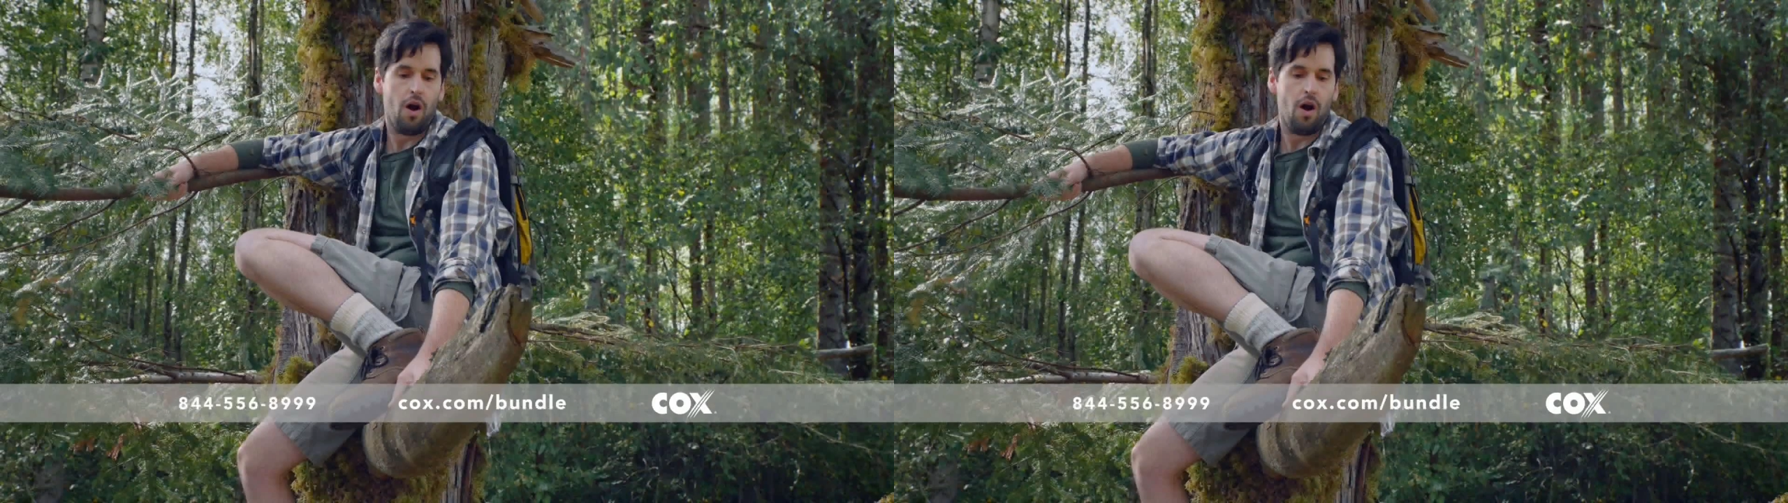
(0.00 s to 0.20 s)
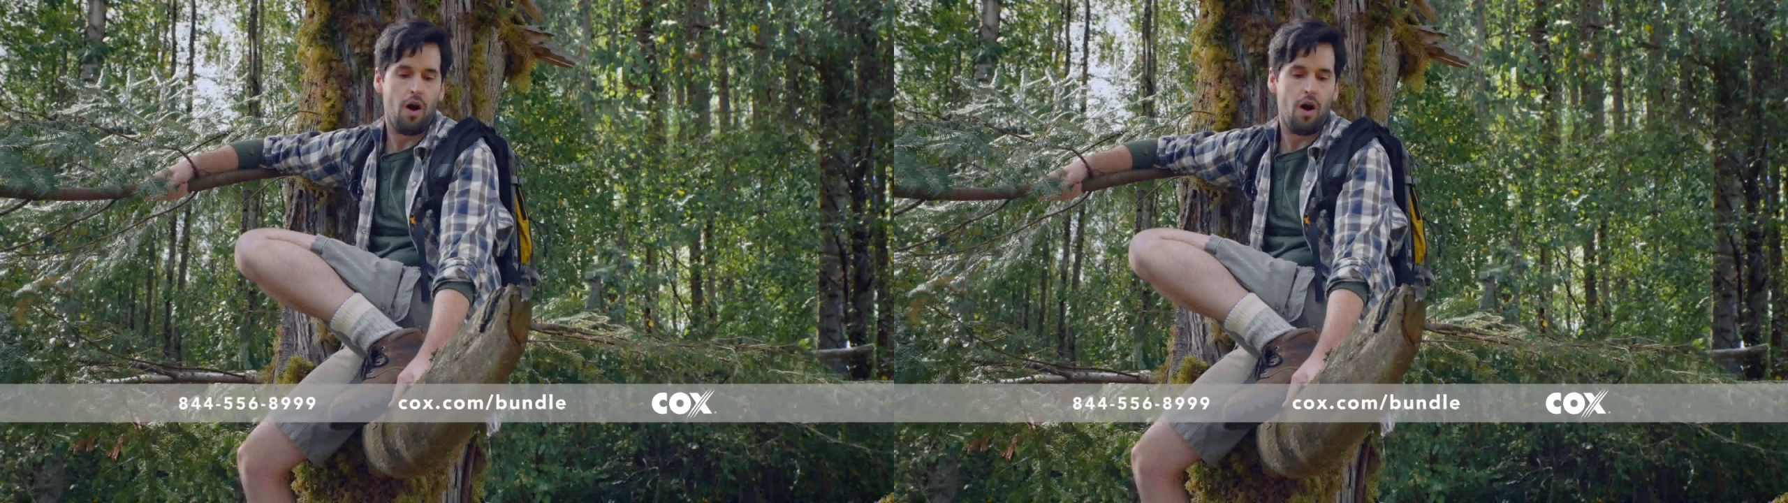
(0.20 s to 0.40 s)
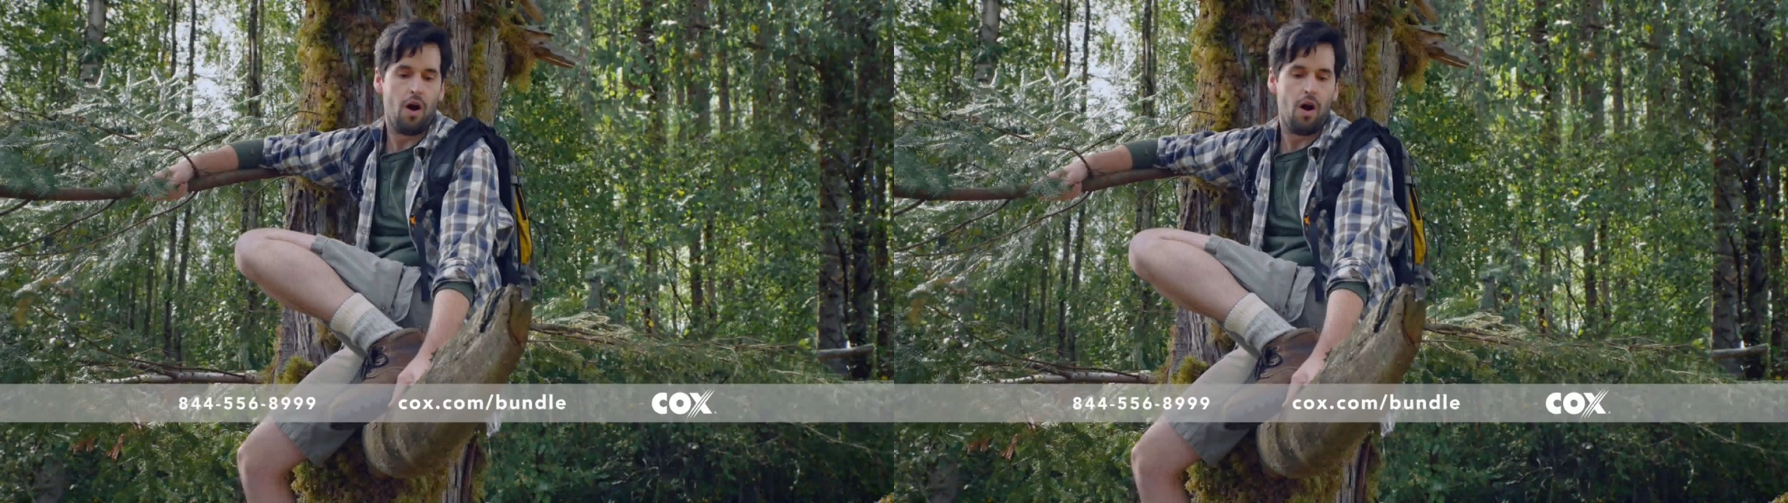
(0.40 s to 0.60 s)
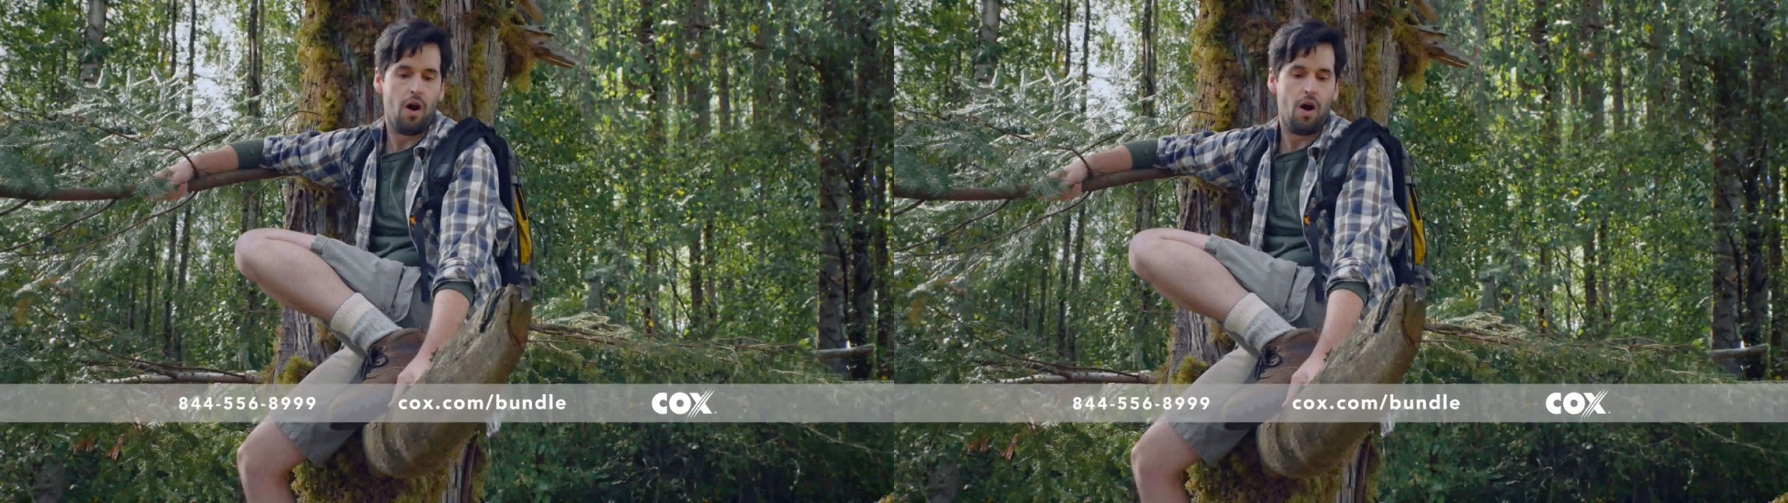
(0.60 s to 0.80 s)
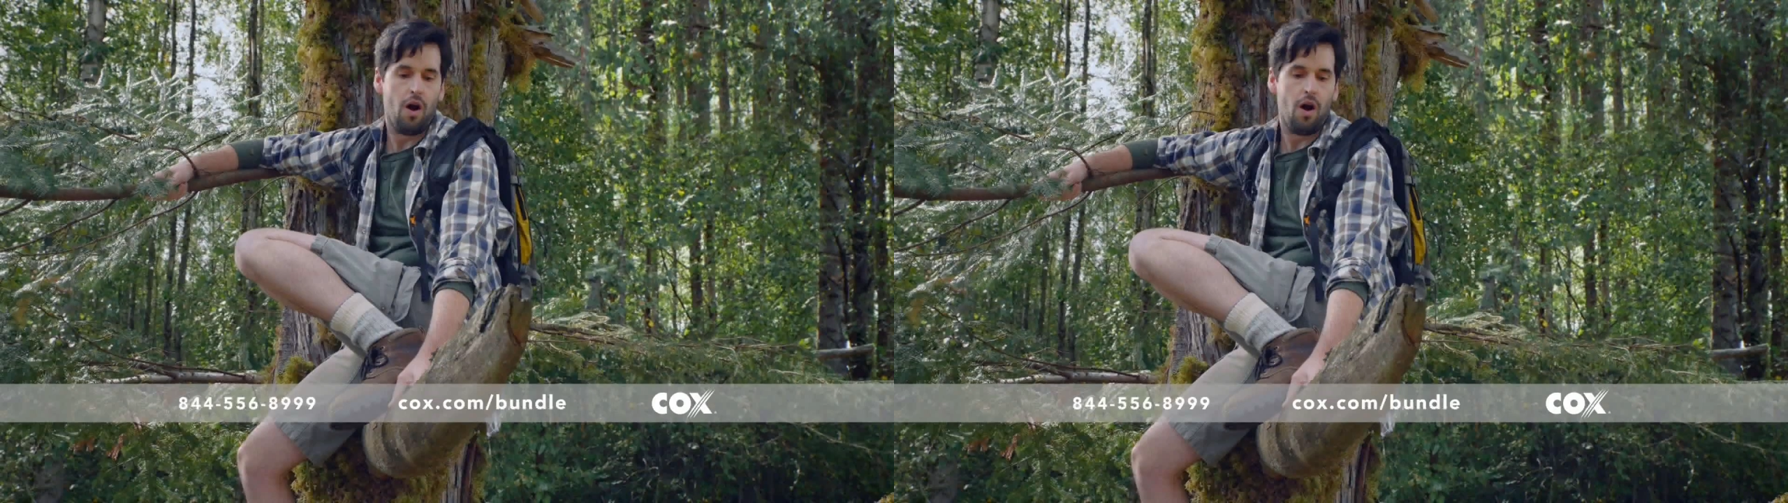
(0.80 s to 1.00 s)
today.
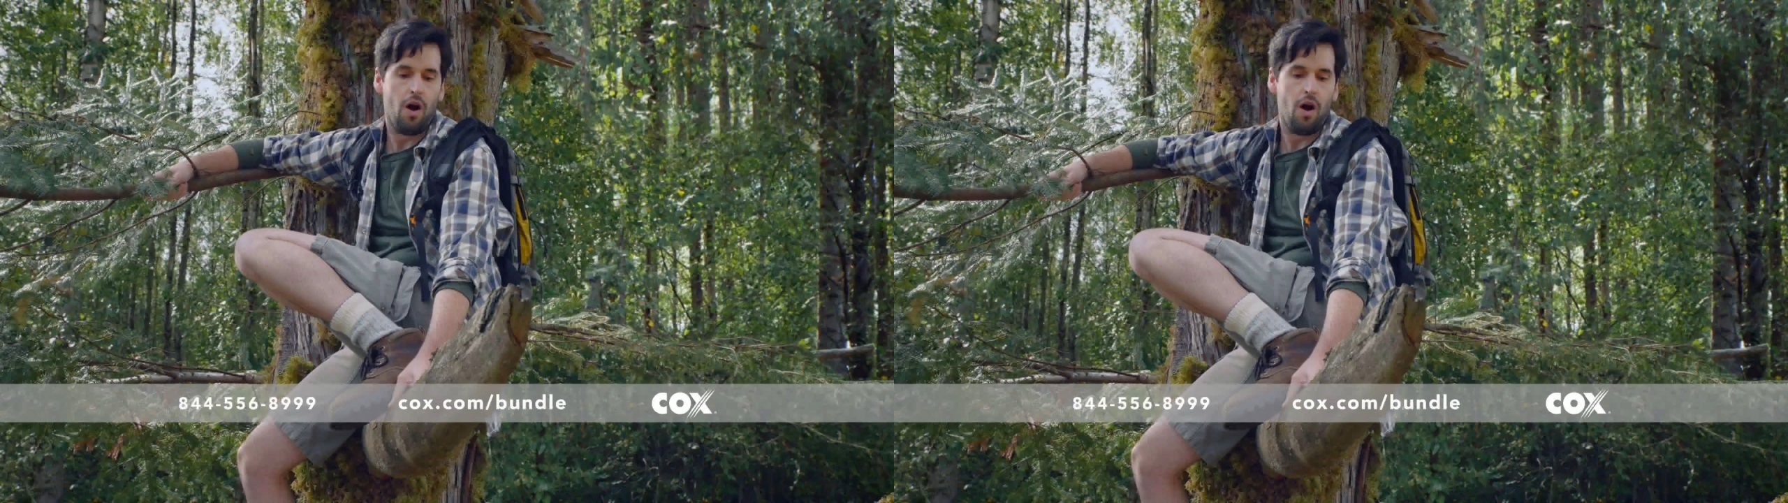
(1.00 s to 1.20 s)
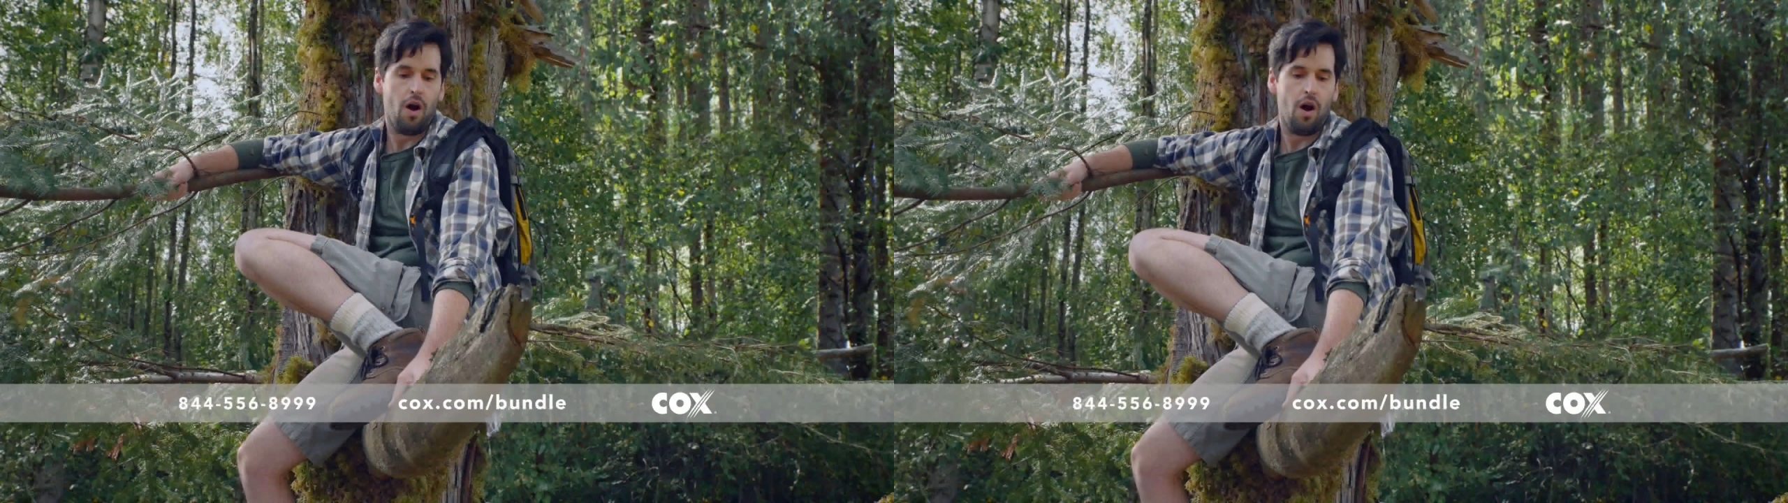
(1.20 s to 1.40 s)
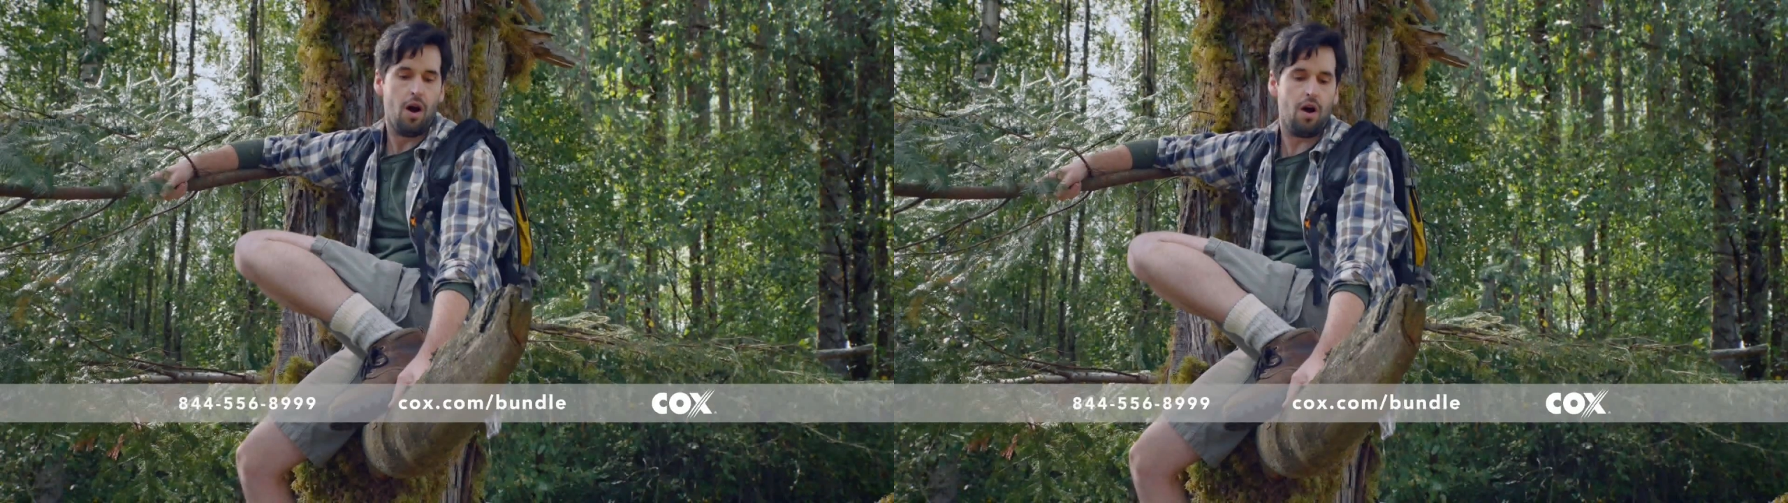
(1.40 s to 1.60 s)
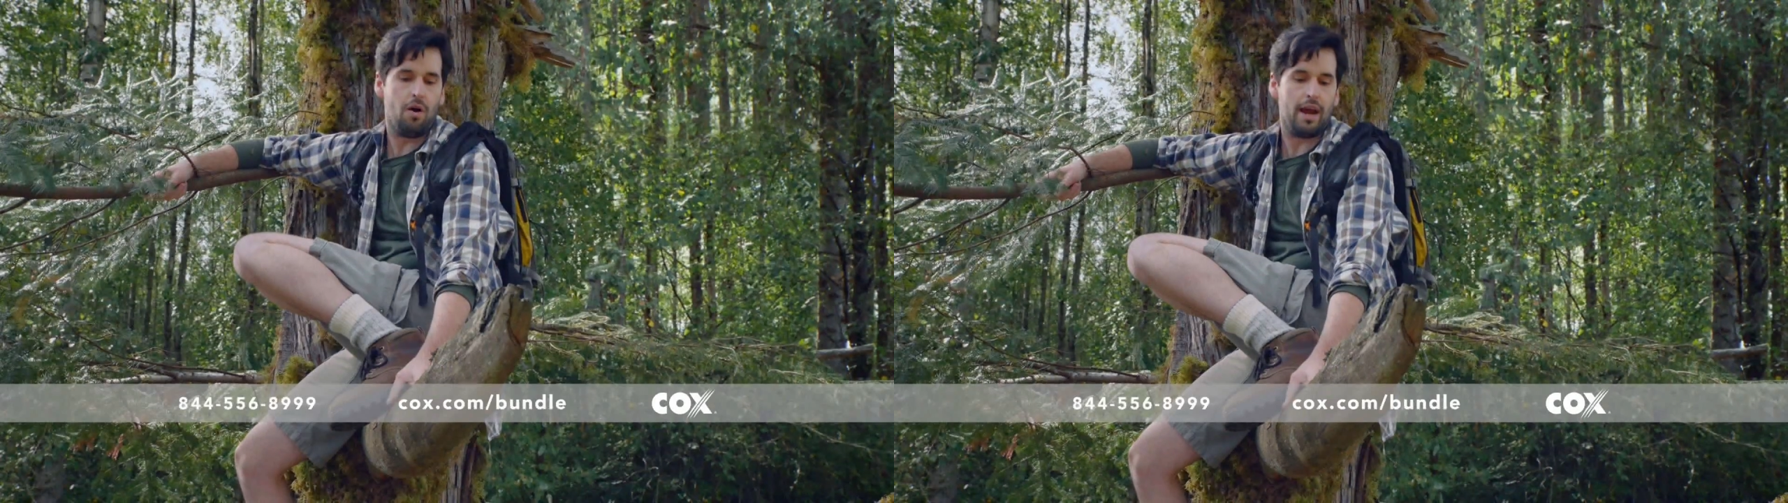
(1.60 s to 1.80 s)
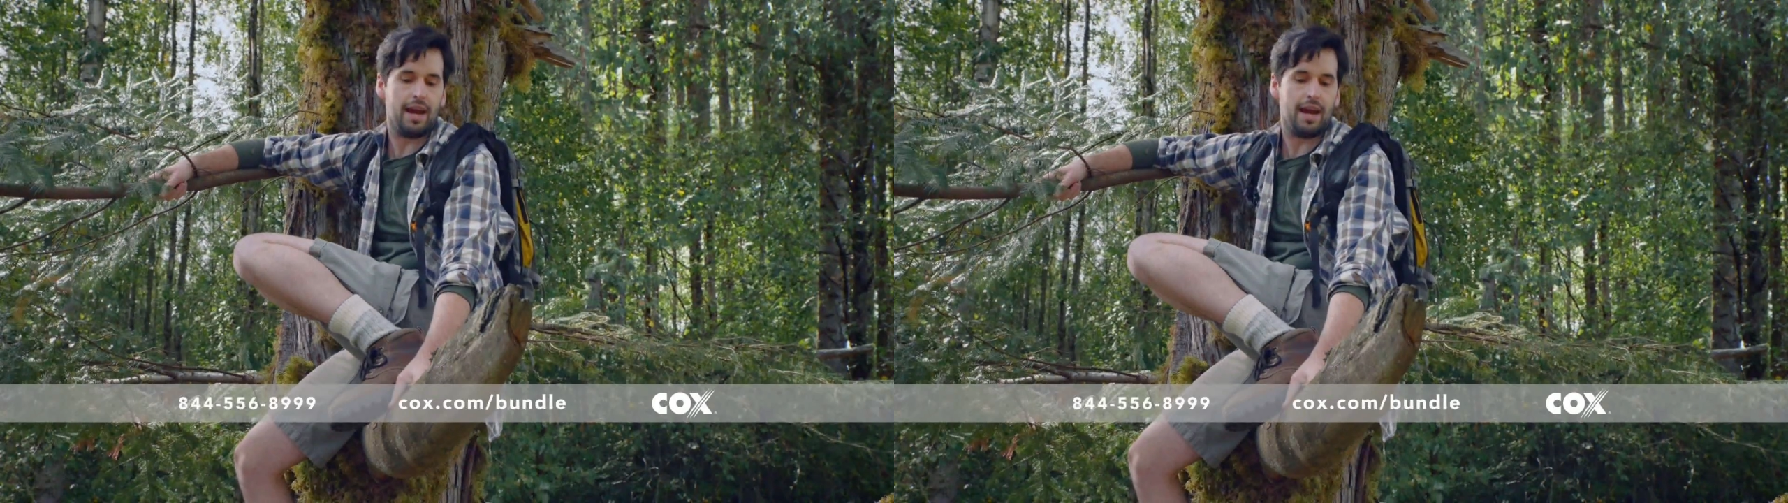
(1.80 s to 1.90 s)
Oh,